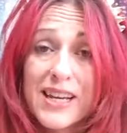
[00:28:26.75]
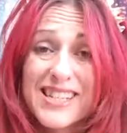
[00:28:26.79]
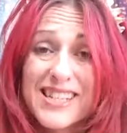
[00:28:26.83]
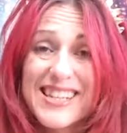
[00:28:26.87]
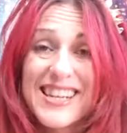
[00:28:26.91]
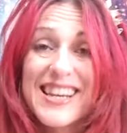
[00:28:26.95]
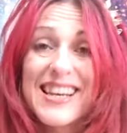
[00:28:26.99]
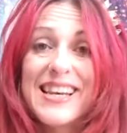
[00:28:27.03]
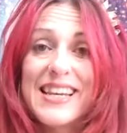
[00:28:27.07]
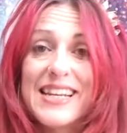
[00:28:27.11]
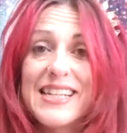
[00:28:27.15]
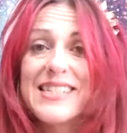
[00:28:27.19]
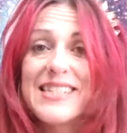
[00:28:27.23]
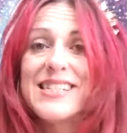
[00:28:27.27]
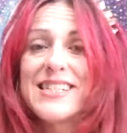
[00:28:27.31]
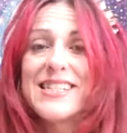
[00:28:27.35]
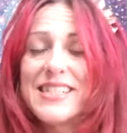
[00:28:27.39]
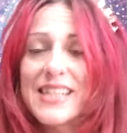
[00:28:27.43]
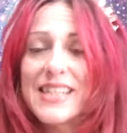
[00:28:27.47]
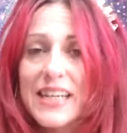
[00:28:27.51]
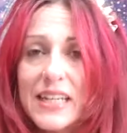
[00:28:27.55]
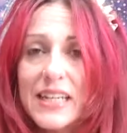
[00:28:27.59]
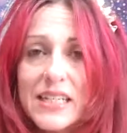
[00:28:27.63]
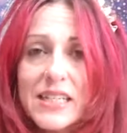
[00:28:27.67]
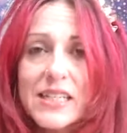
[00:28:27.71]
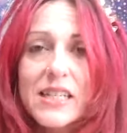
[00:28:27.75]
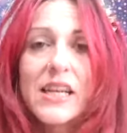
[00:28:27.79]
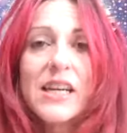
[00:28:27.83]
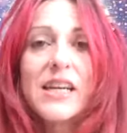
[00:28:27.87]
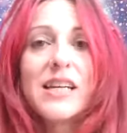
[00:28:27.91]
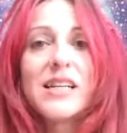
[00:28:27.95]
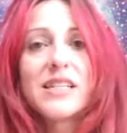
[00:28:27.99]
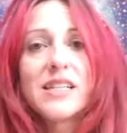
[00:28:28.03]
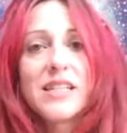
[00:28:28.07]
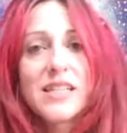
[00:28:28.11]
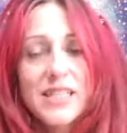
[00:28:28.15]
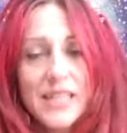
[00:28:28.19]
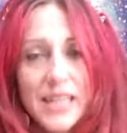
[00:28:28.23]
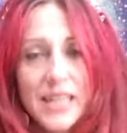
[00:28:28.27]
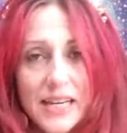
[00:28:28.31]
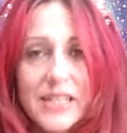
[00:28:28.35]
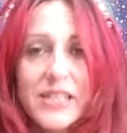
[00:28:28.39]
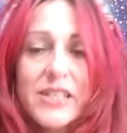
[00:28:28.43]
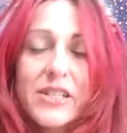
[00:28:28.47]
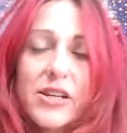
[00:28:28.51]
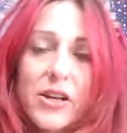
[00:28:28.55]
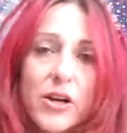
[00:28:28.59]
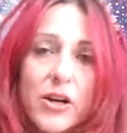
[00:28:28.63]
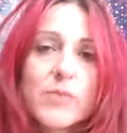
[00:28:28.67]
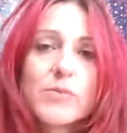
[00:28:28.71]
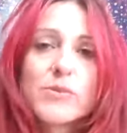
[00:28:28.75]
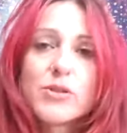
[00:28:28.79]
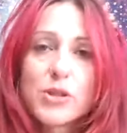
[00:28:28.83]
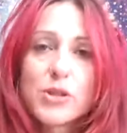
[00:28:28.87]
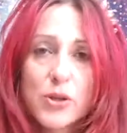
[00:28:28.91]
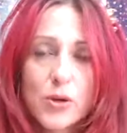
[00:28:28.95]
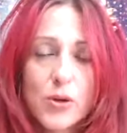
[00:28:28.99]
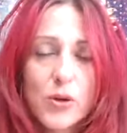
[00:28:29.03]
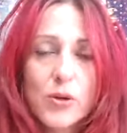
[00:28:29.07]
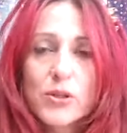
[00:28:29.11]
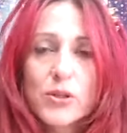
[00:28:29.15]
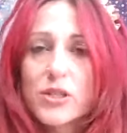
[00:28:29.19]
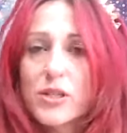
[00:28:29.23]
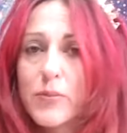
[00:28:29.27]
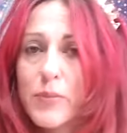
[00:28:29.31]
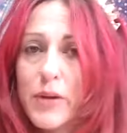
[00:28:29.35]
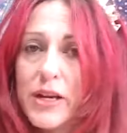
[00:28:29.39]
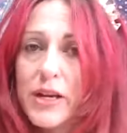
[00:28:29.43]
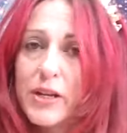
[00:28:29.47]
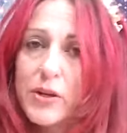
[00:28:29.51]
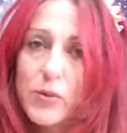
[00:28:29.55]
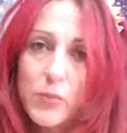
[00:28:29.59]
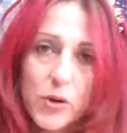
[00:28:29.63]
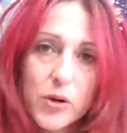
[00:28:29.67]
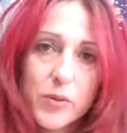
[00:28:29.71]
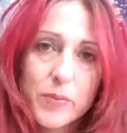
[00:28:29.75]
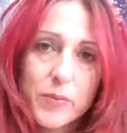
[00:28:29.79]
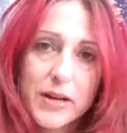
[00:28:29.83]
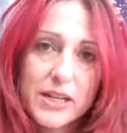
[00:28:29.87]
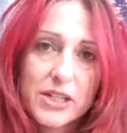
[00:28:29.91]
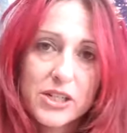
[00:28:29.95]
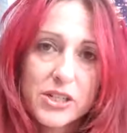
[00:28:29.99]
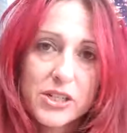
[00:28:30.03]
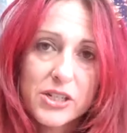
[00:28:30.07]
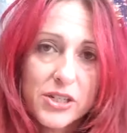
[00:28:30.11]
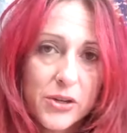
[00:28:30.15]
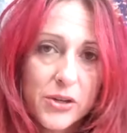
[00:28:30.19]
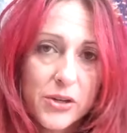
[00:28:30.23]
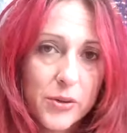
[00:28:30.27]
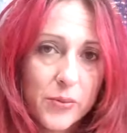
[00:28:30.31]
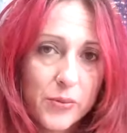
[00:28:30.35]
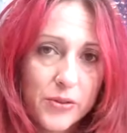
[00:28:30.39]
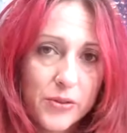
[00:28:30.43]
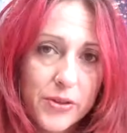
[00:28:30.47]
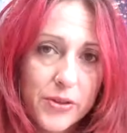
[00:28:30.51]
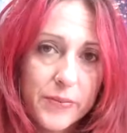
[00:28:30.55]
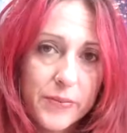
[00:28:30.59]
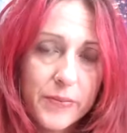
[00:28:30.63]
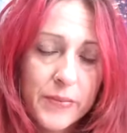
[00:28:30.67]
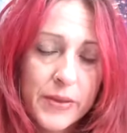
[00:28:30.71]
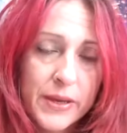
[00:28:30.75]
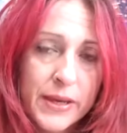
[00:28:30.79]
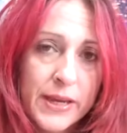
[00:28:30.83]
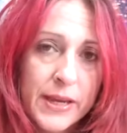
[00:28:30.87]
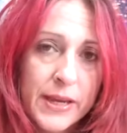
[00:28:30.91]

It's at least six to 10 times the cost, depending on what I'm actually doing with them.